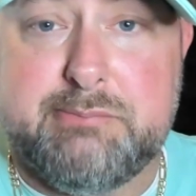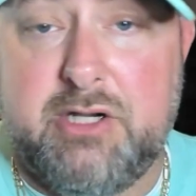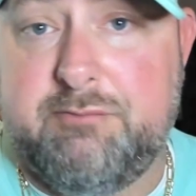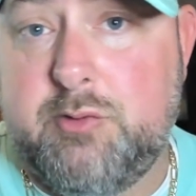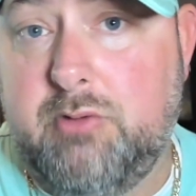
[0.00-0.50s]
But
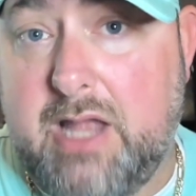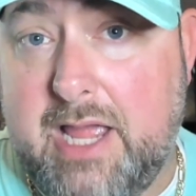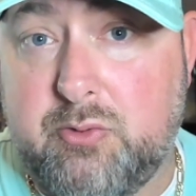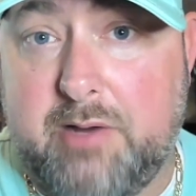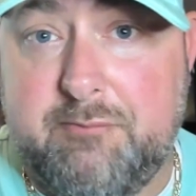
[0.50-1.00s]
if you
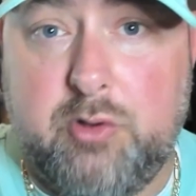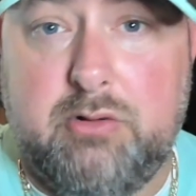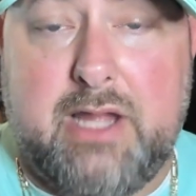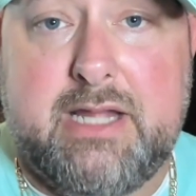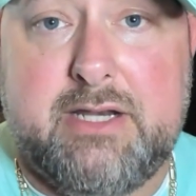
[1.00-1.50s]
like grapefruit
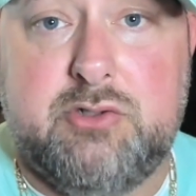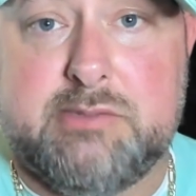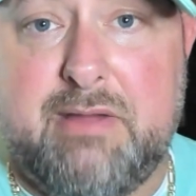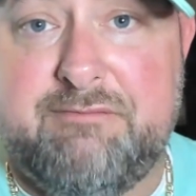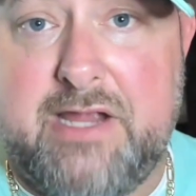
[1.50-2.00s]
like I do,
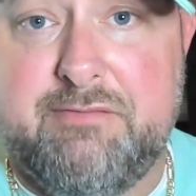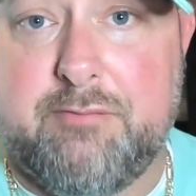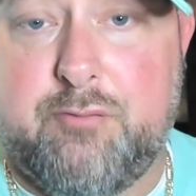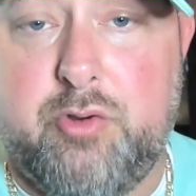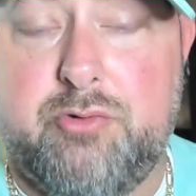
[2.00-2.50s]
it's my favorite
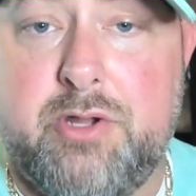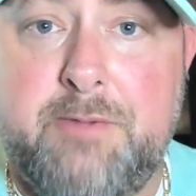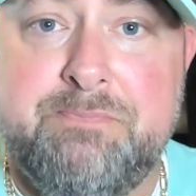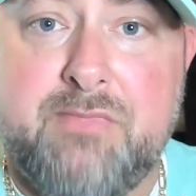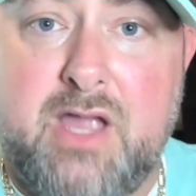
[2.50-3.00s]
fruit.
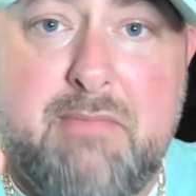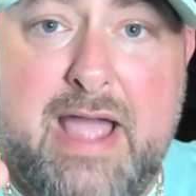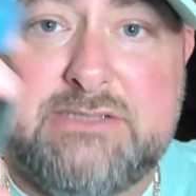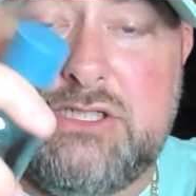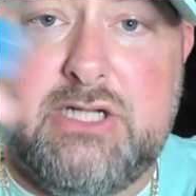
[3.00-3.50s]

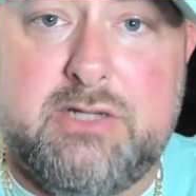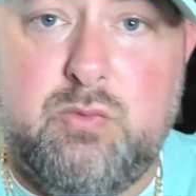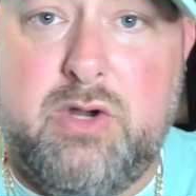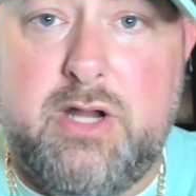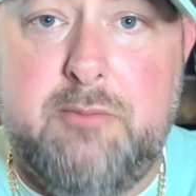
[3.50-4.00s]
Imagine
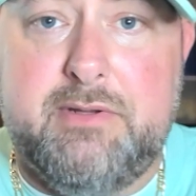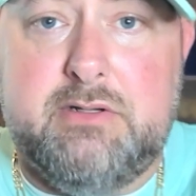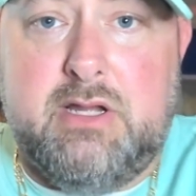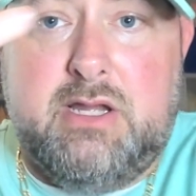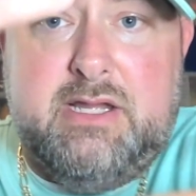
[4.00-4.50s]
cutting one
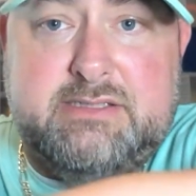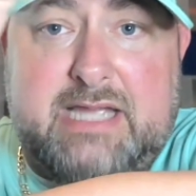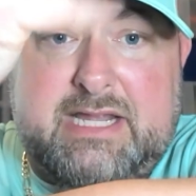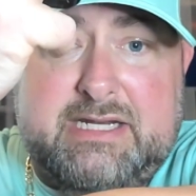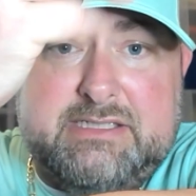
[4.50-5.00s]
open,
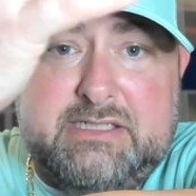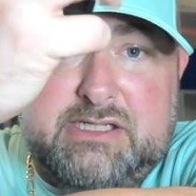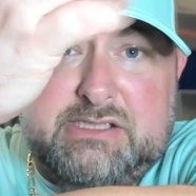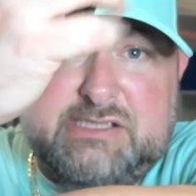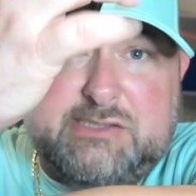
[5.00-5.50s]
taking it,
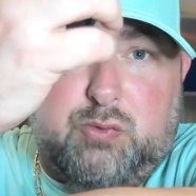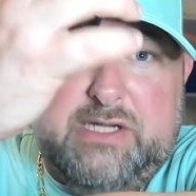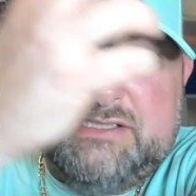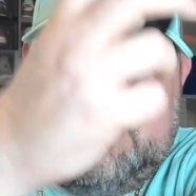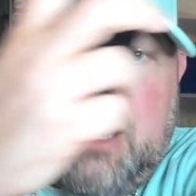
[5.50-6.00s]

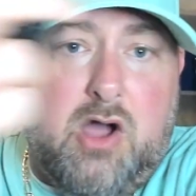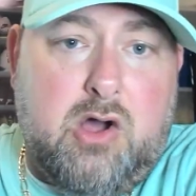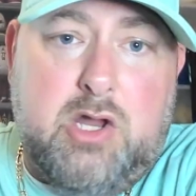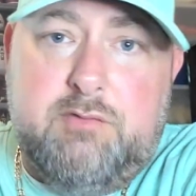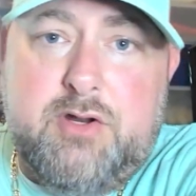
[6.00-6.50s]
squeezing it
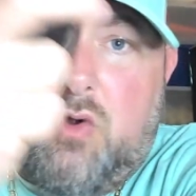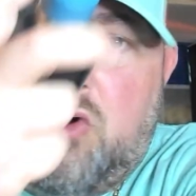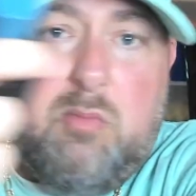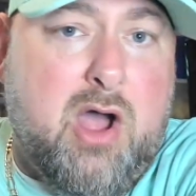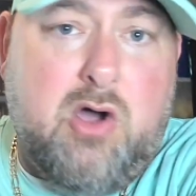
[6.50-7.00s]
all over your
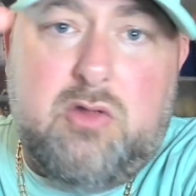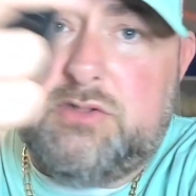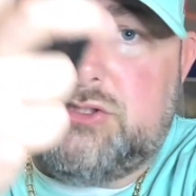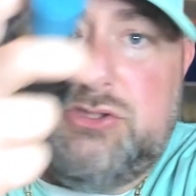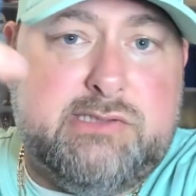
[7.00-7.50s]
arm, all
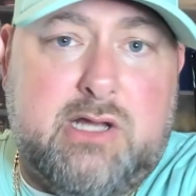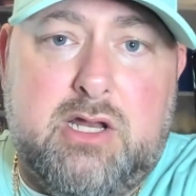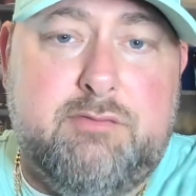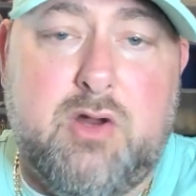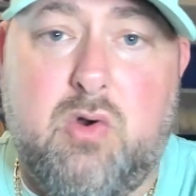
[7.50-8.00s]
the juice all
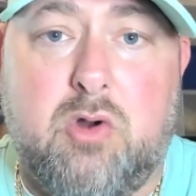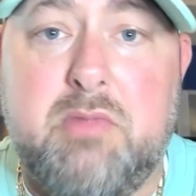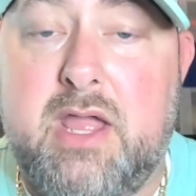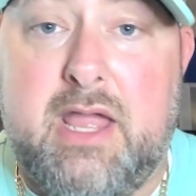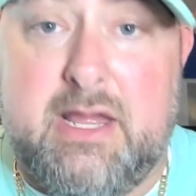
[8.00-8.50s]
over your
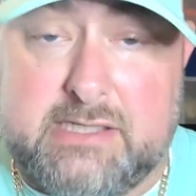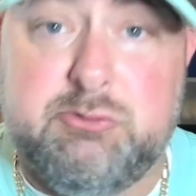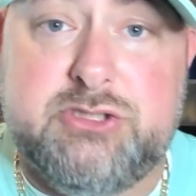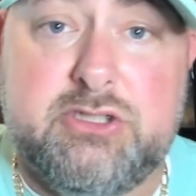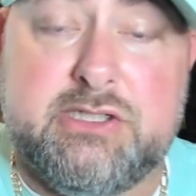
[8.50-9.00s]
arm. That's
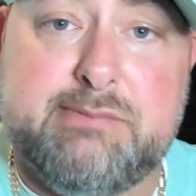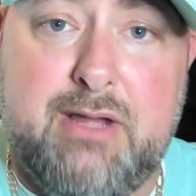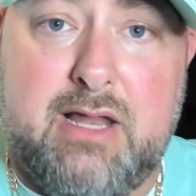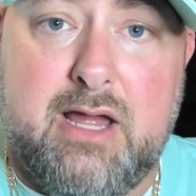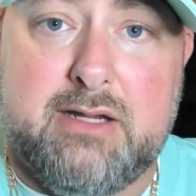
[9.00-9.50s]
what you're going to
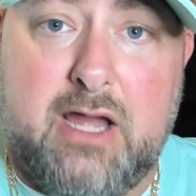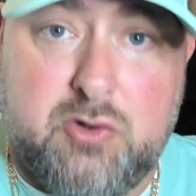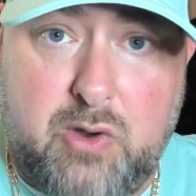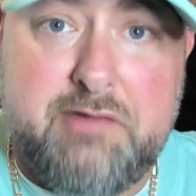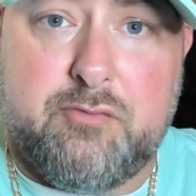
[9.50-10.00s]
smell like, a
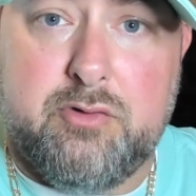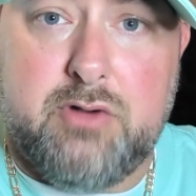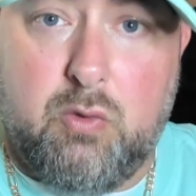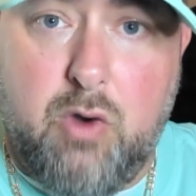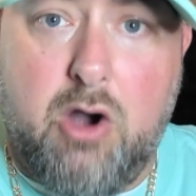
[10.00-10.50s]
grapefruit,
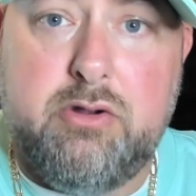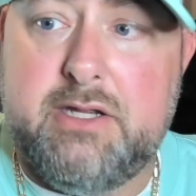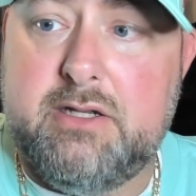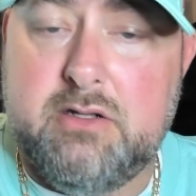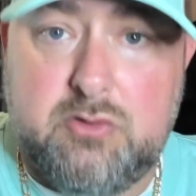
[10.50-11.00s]
a
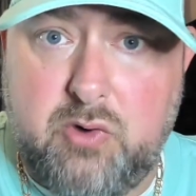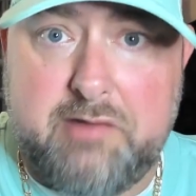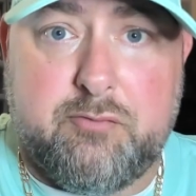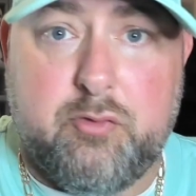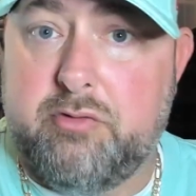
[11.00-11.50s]
walking
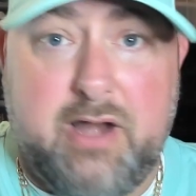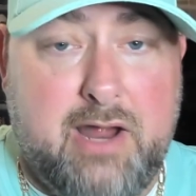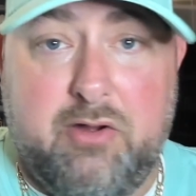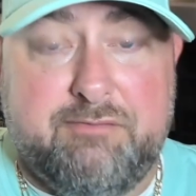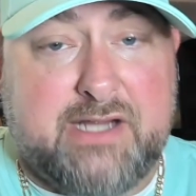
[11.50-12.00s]
grapefruit.
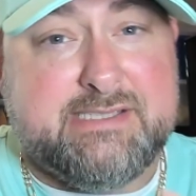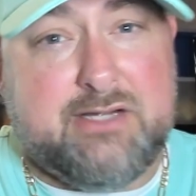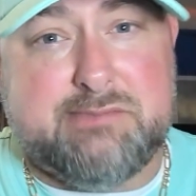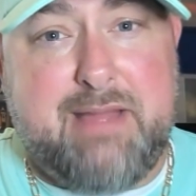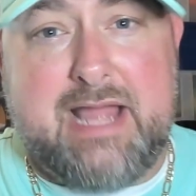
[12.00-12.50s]
Now, if that
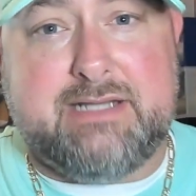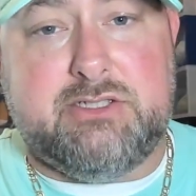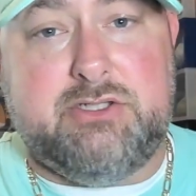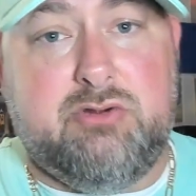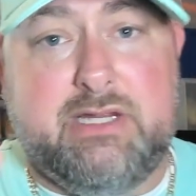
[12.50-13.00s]
sounds bad
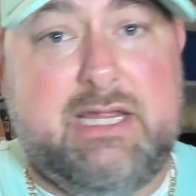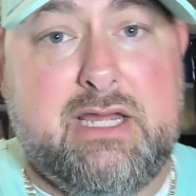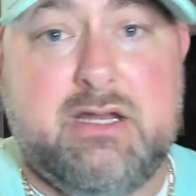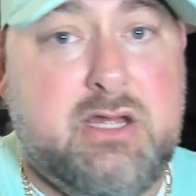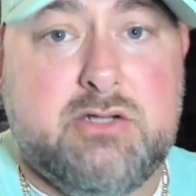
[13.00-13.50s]
to you,
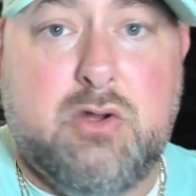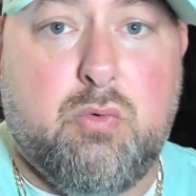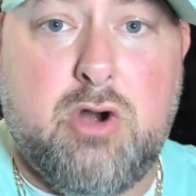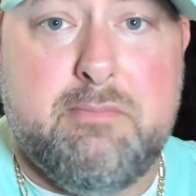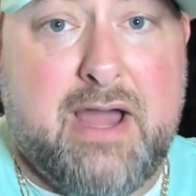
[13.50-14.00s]
again, don't
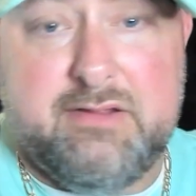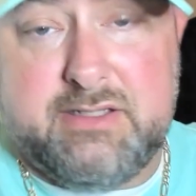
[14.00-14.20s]
worry about it.